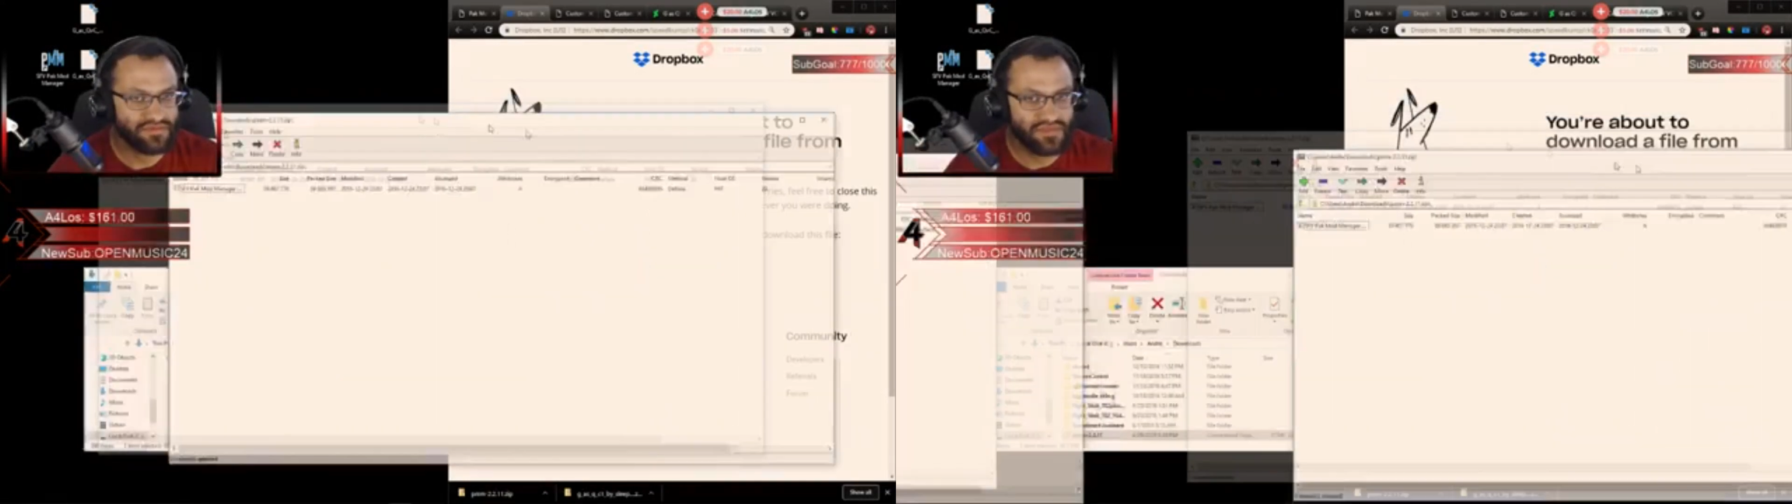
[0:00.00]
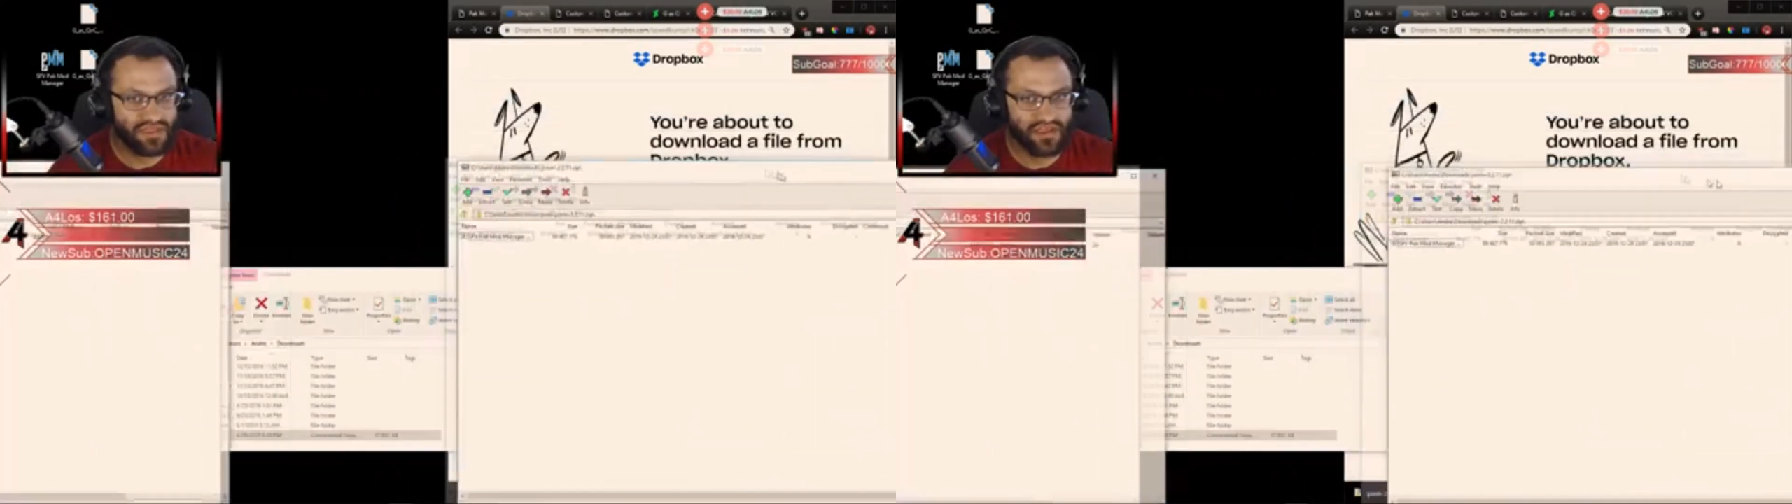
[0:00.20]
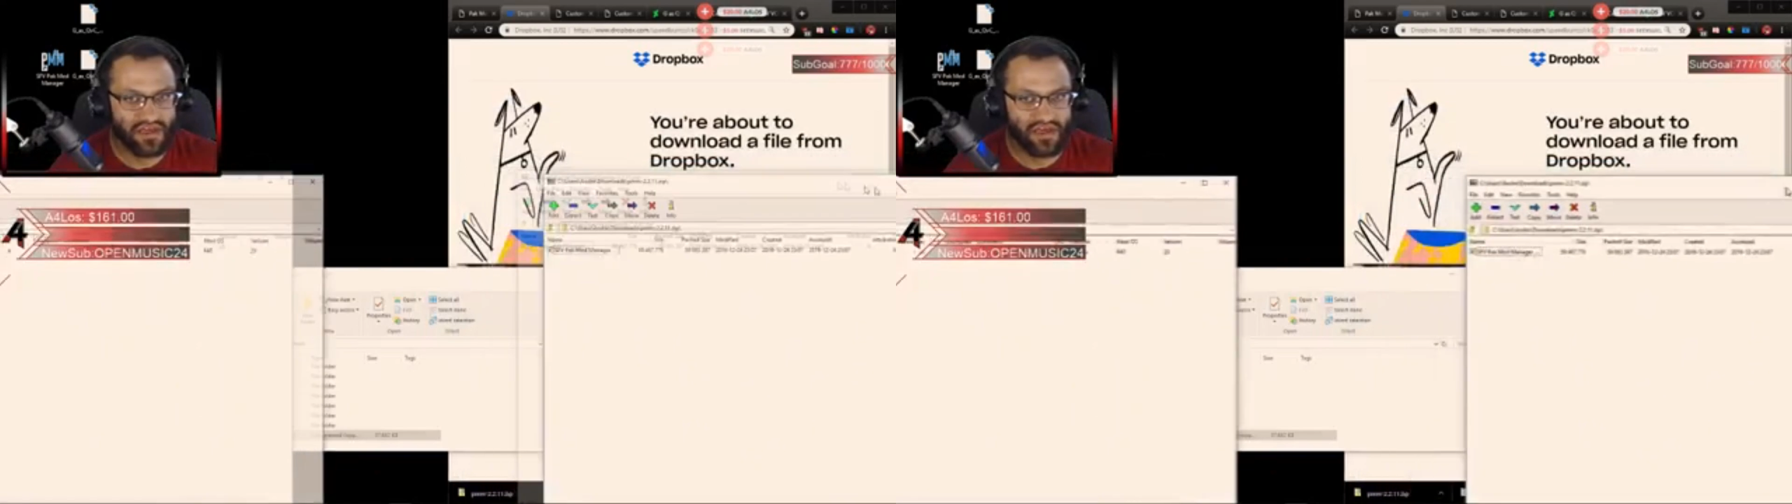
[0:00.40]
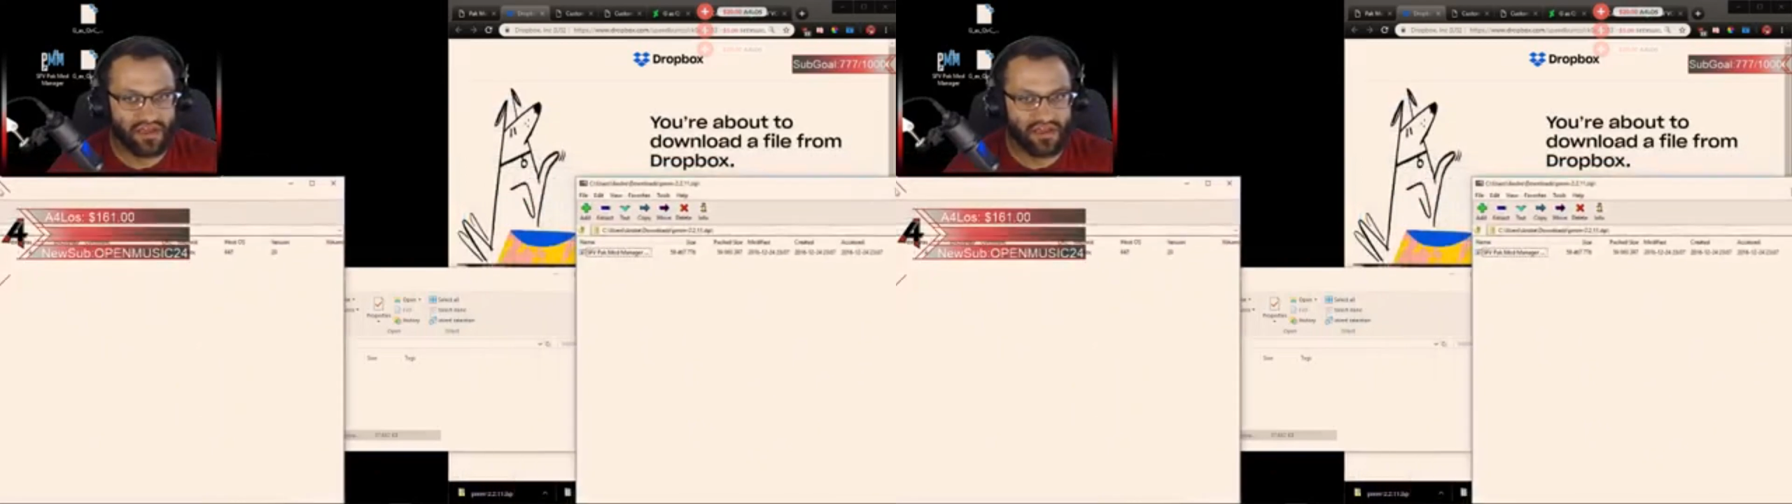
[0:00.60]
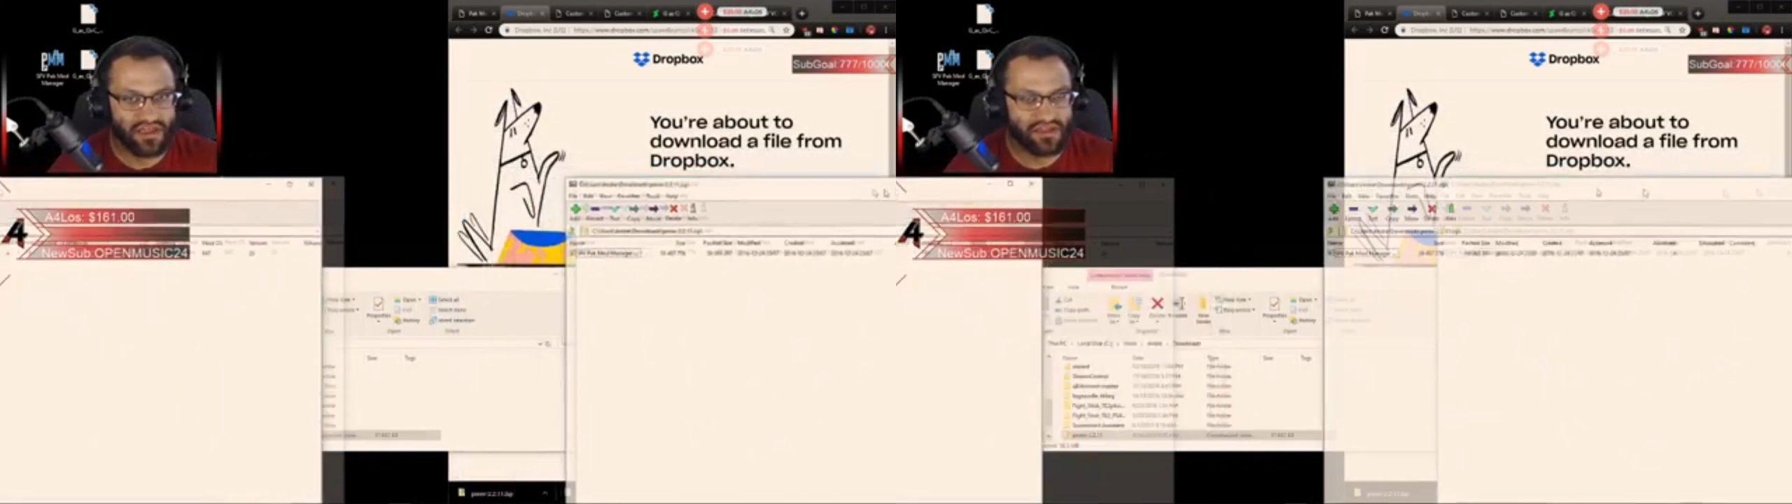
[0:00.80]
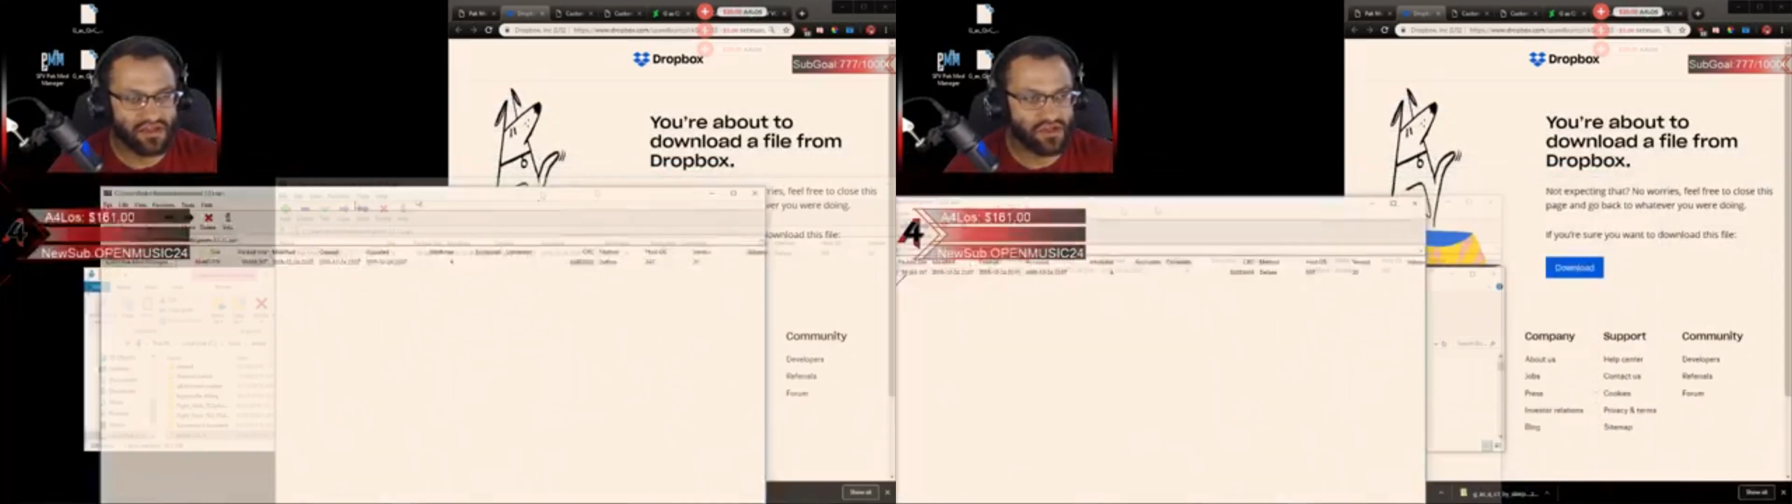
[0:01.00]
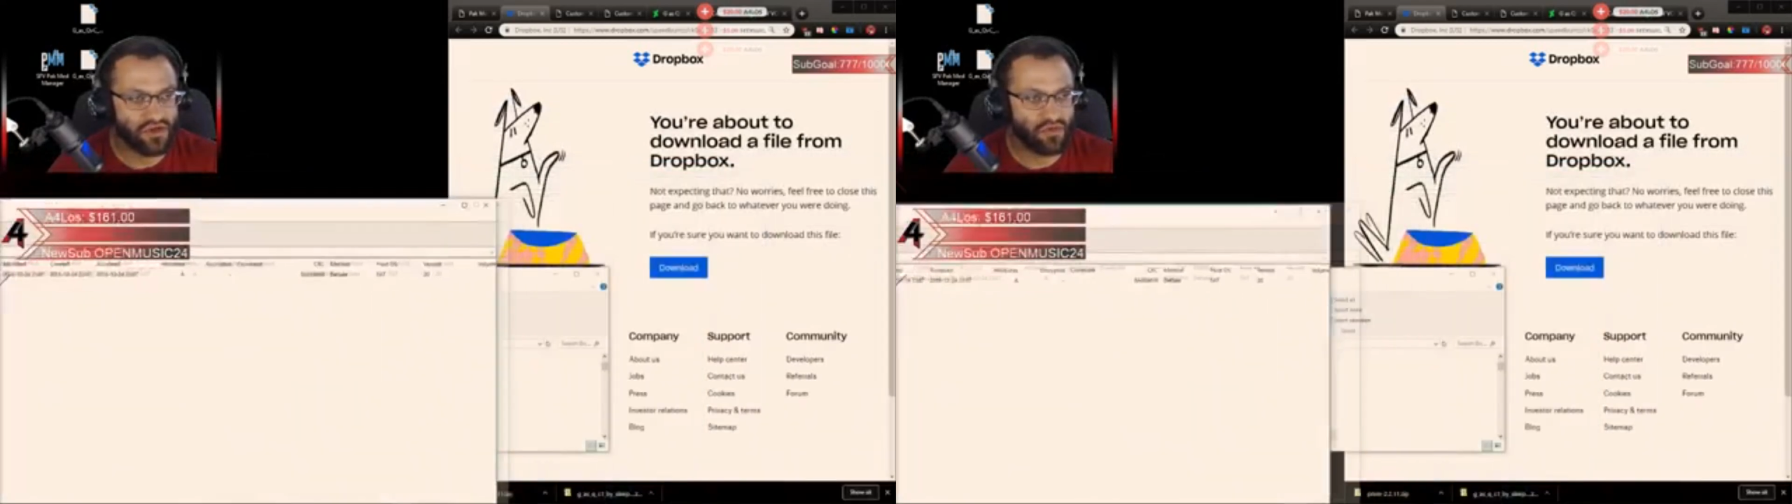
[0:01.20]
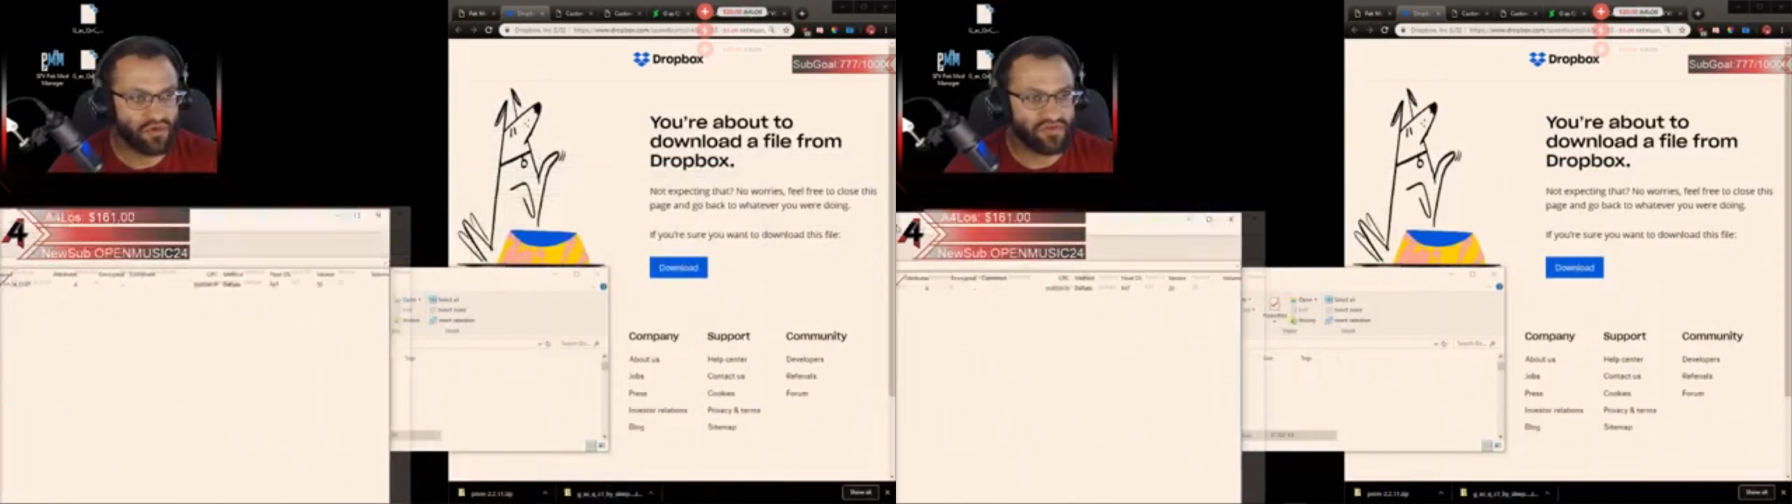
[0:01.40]
So that's gonna show
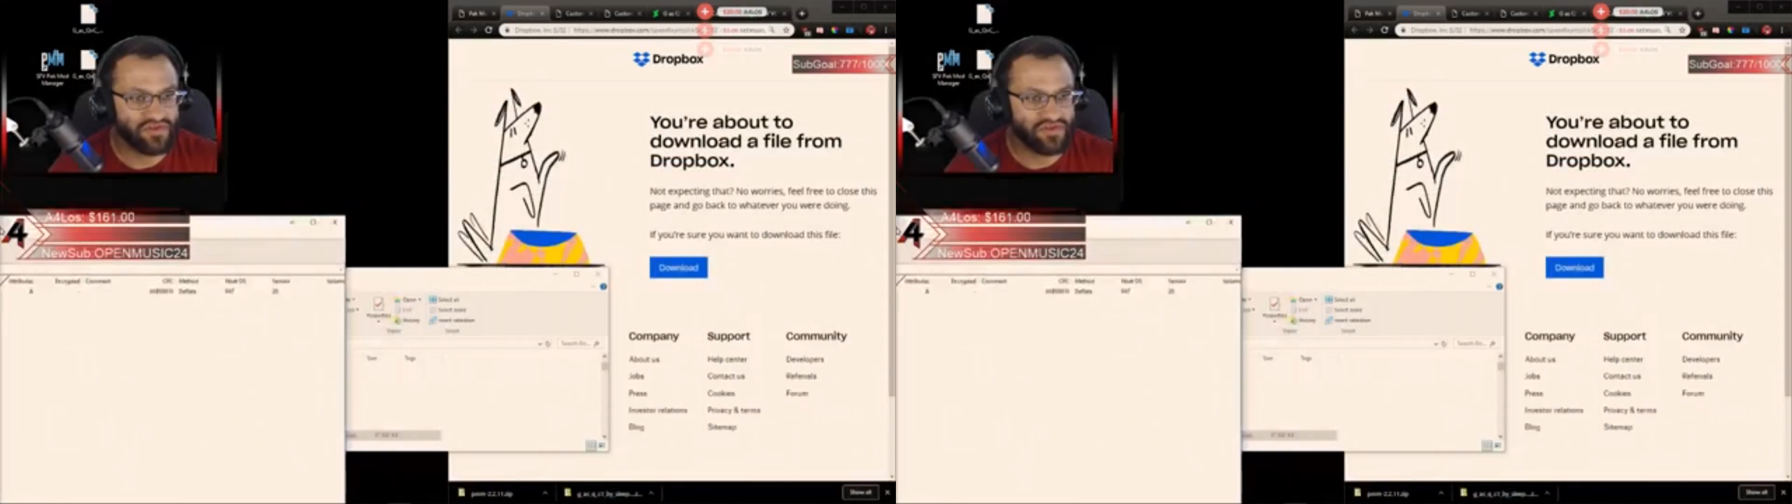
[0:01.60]
you what you've